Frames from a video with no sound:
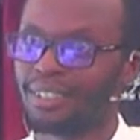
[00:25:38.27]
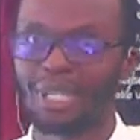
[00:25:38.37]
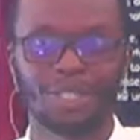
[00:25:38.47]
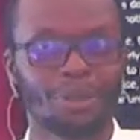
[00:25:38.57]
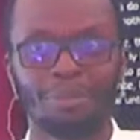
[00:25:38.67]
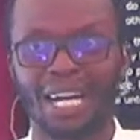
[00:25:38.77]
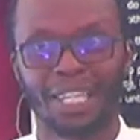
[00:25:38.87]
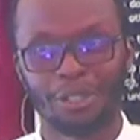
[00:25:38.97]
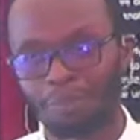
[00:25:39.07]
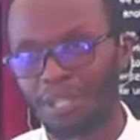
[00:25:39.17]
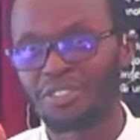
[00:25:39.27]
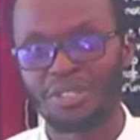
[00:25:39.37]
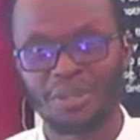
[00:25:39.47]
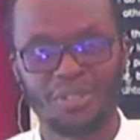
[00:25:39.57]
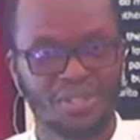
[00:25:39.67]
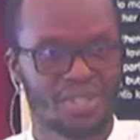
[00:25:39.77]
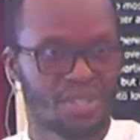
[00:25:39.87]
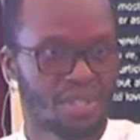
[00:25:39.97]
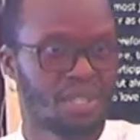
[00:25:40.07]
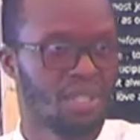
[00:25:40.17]
But oh my, your pursuits
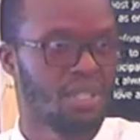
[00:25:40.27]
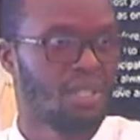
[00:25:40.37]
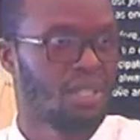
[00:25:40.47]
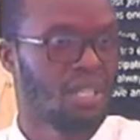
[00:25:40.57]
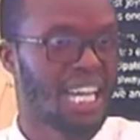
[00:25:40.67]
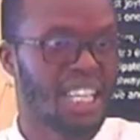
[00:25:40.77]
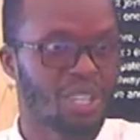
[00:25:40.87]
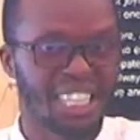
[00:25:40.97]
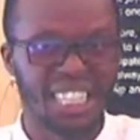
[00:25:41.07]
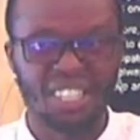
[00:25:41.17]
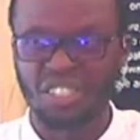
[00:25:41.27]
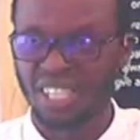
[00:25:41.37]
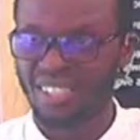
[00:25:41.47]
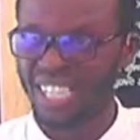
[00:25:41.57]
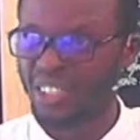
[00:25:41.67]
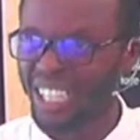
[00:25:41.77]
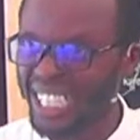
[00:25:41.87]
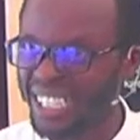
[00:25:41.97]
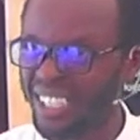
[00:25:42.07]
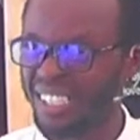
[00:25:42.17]
and your interest and your
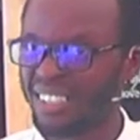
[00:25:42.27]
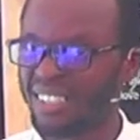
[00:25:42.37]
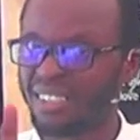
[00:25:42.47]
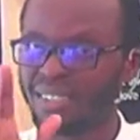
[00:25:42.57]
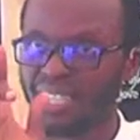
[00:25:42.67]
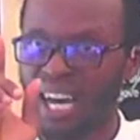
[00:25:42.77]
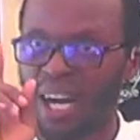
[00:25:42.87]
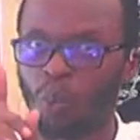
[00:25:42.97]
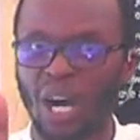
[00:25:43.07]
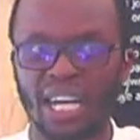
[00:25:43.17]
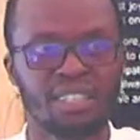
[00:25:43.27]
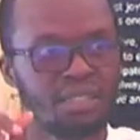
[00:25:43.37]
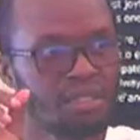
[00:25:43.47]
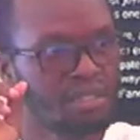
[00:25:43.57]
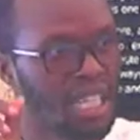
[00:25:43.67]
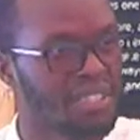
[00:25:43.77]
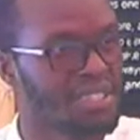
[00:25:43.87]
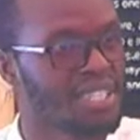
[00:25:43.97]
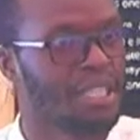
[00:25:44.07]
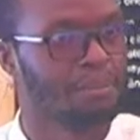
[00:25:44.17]
inklings are one and the
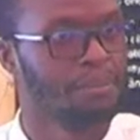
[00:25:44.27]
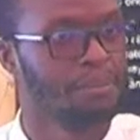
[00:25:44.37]
same.